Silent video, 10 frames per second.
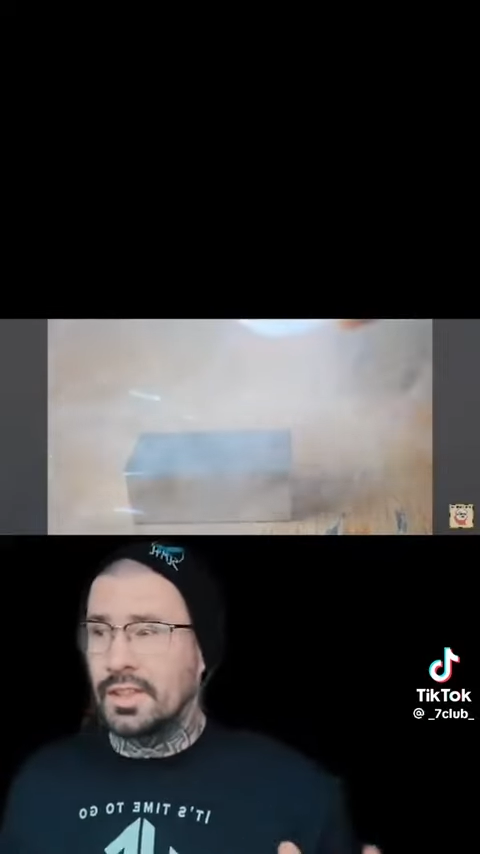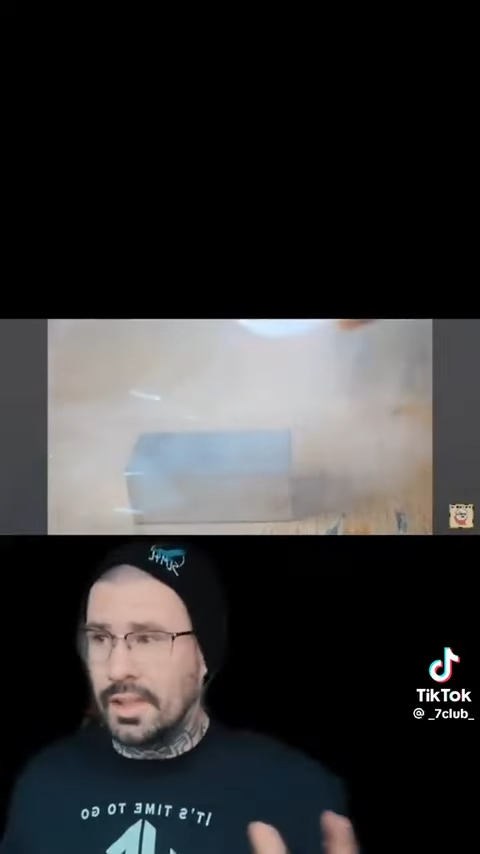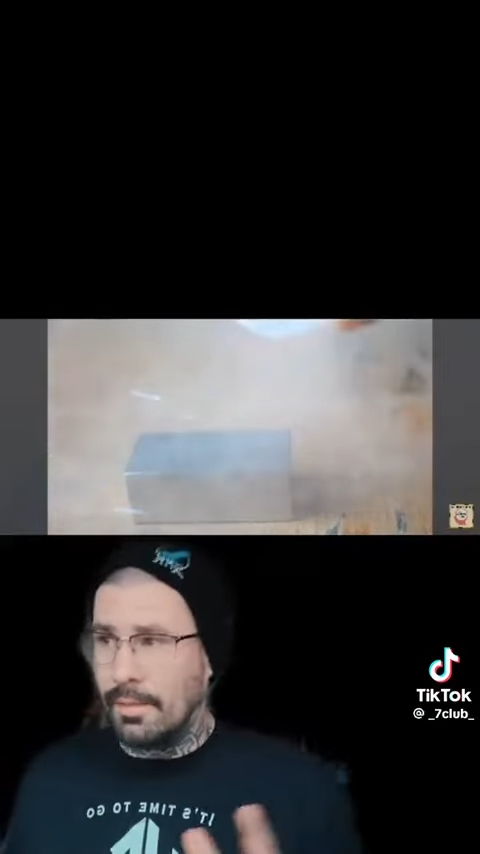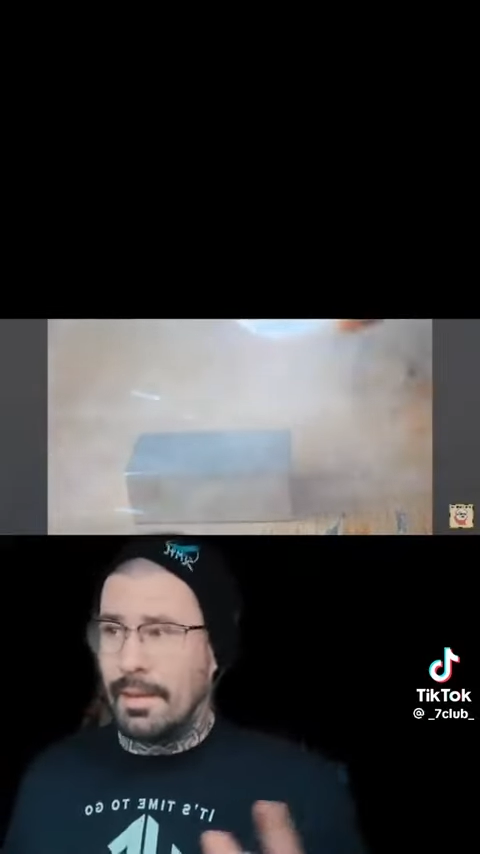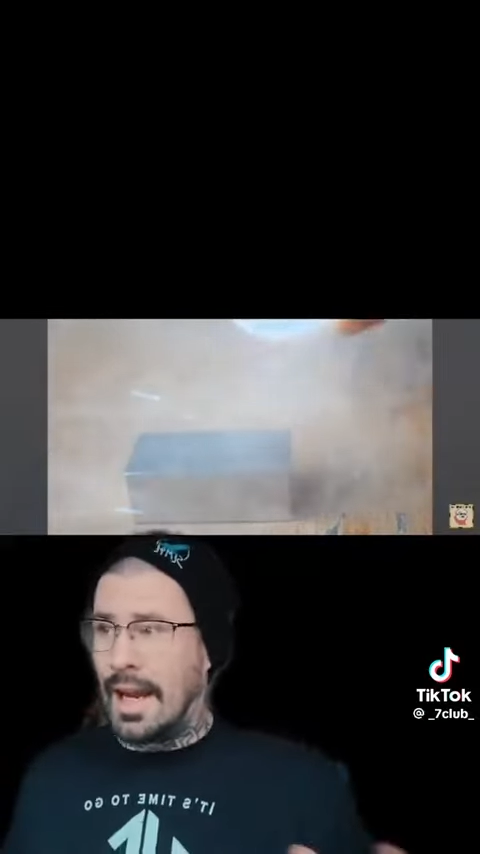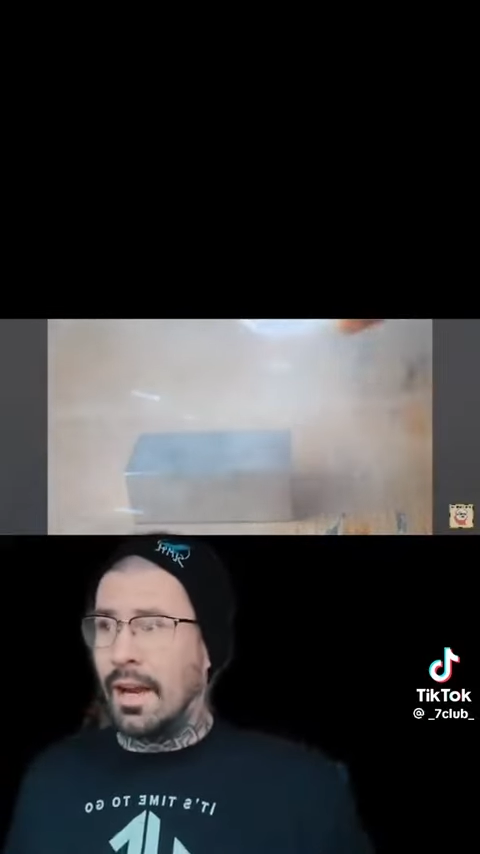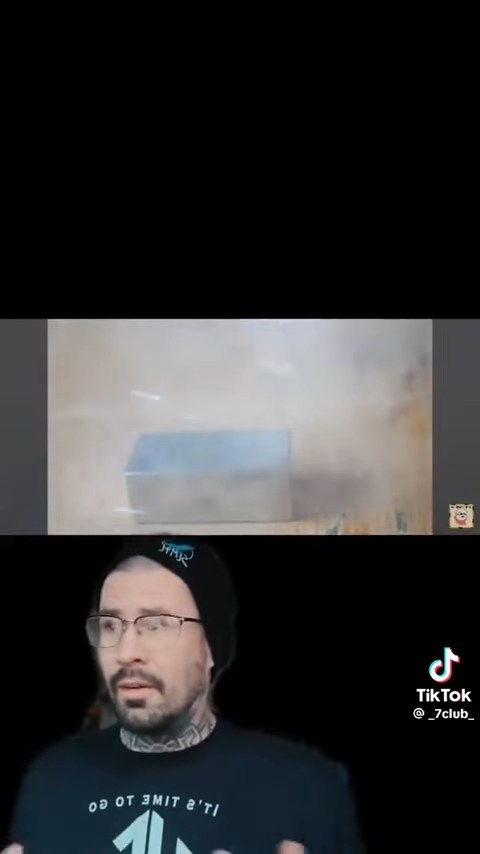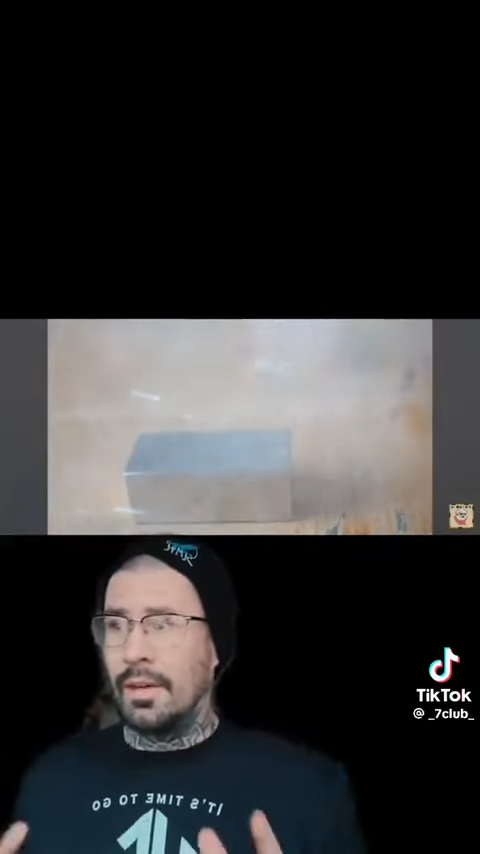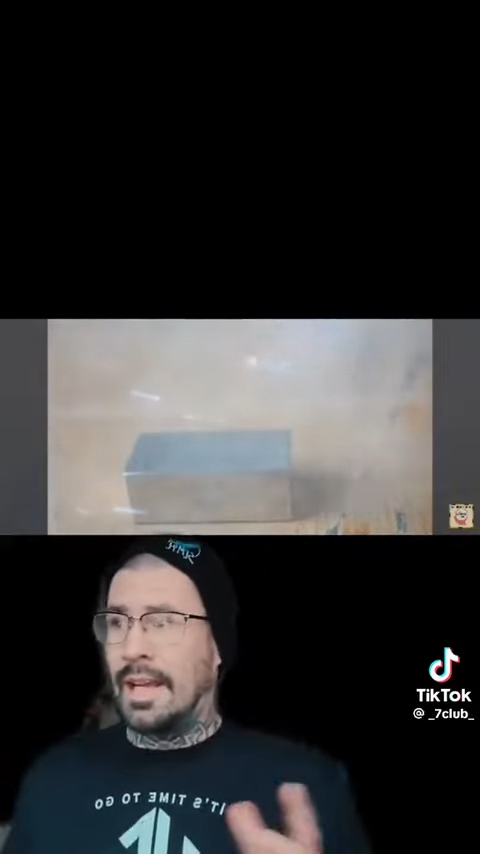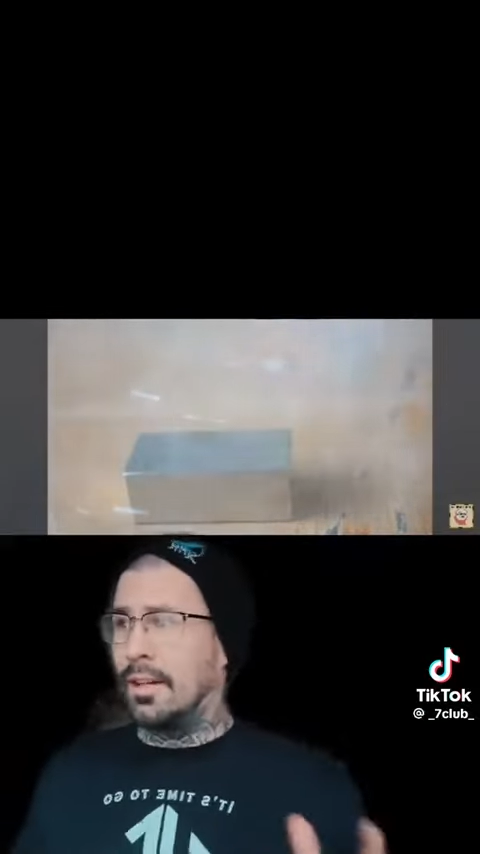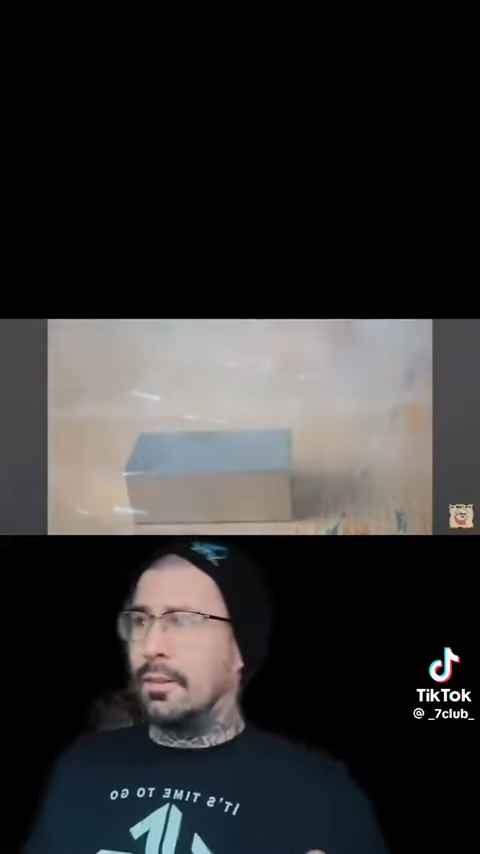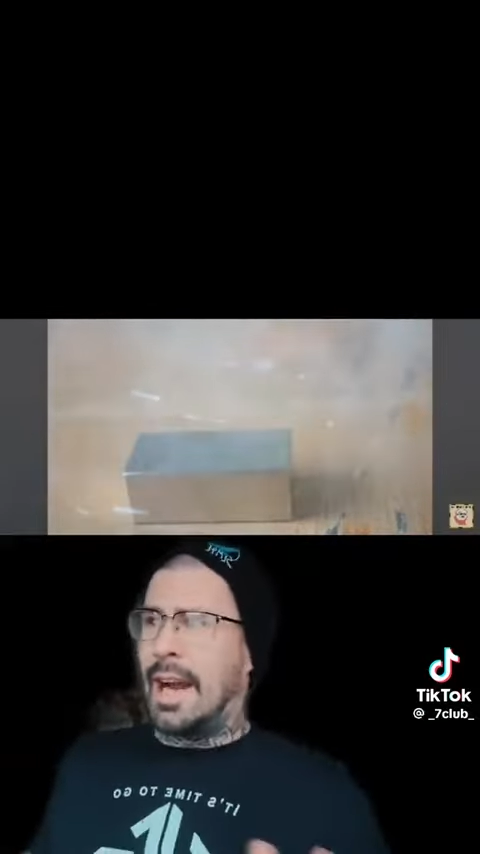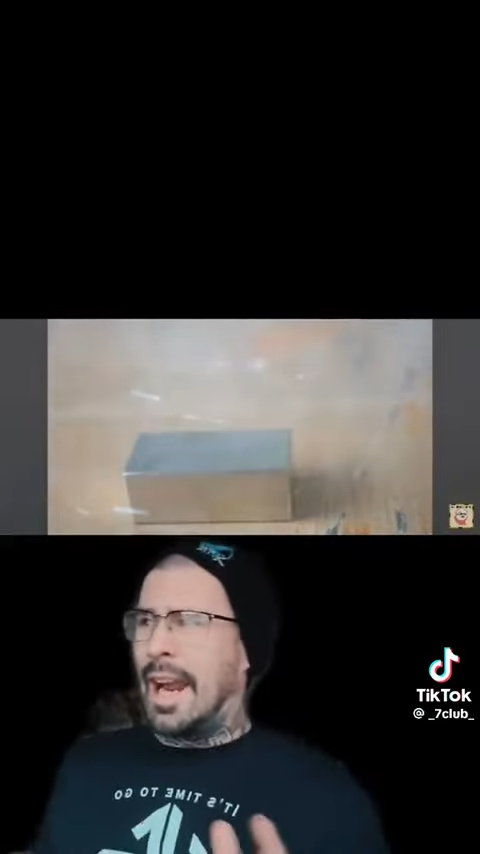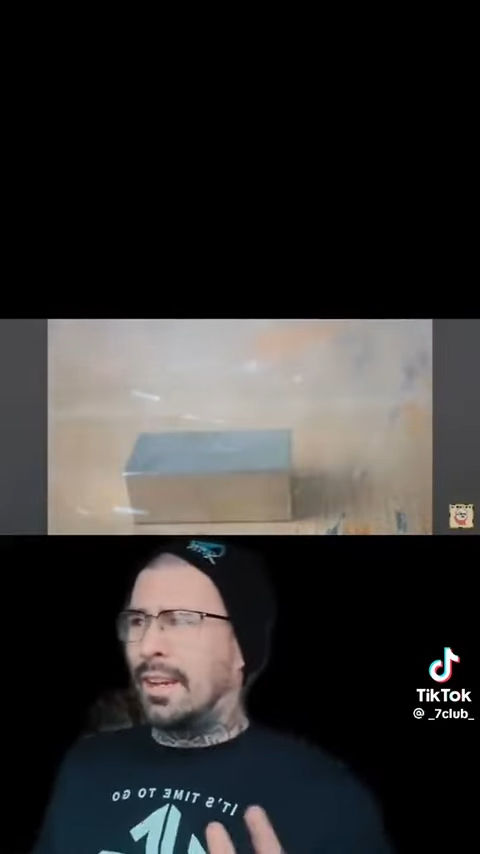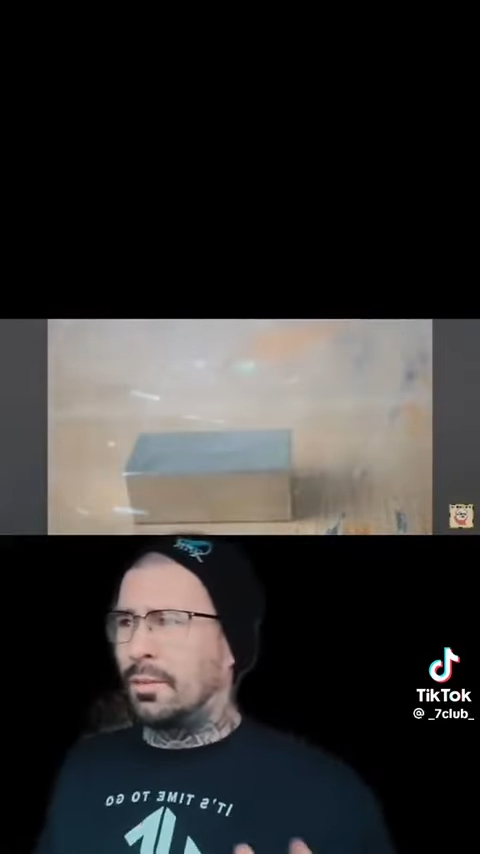somehow
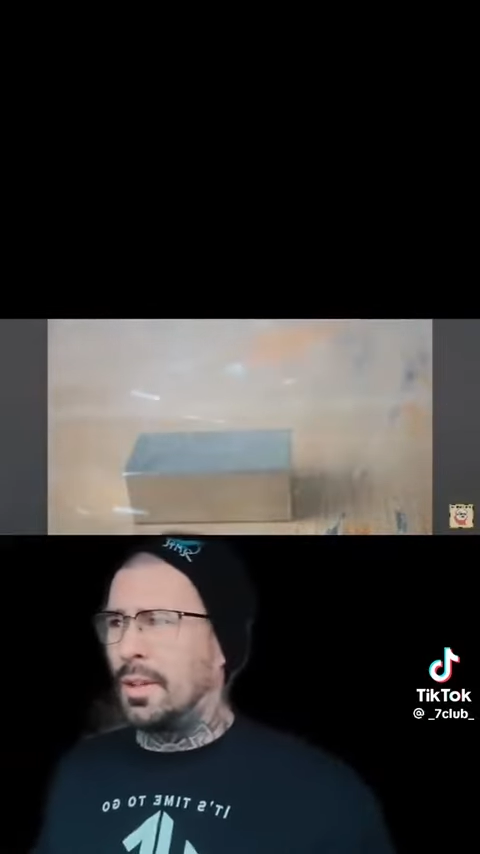interact